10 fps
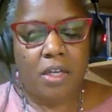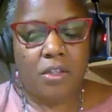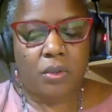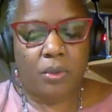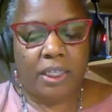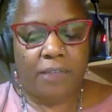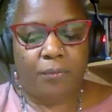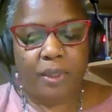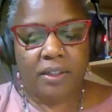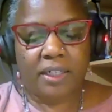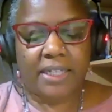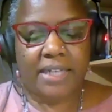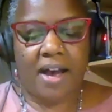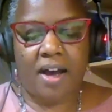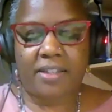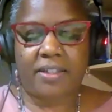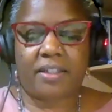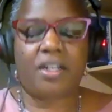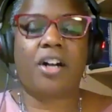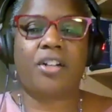So if we look at art
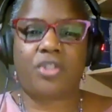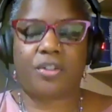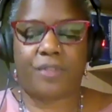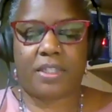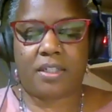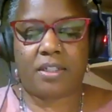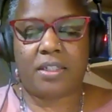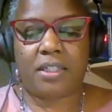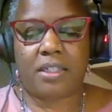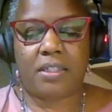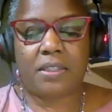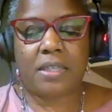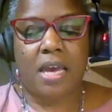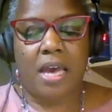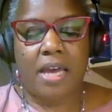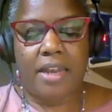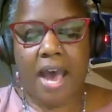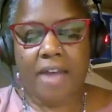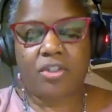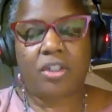and culture facilities,
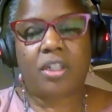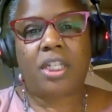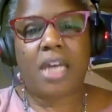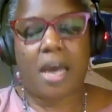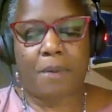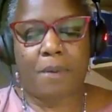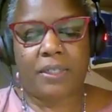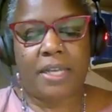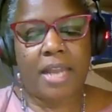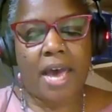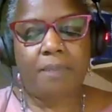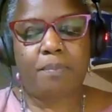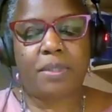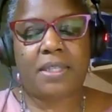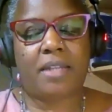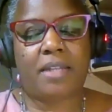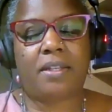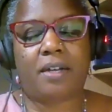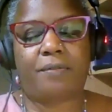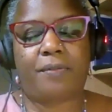nationally, about
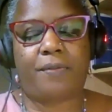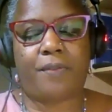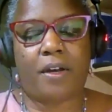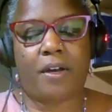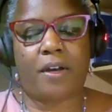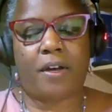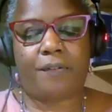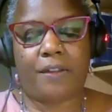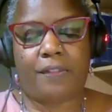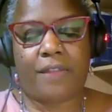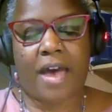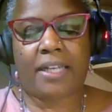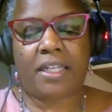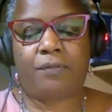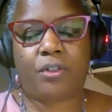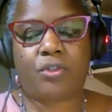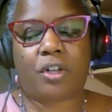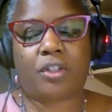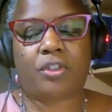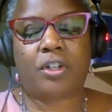9% of that
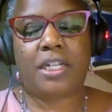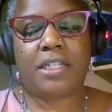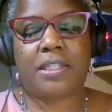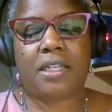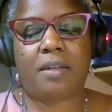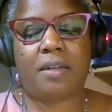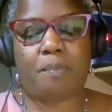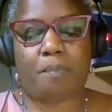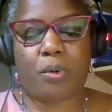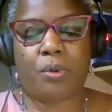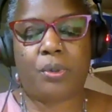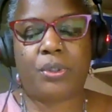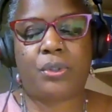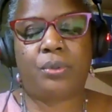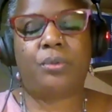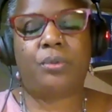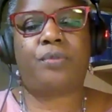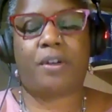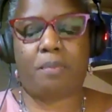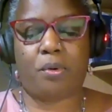infrastructure is in poor to
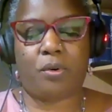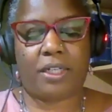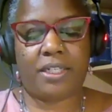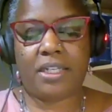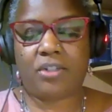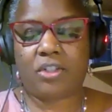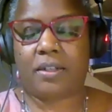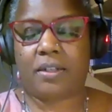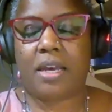very poor condition.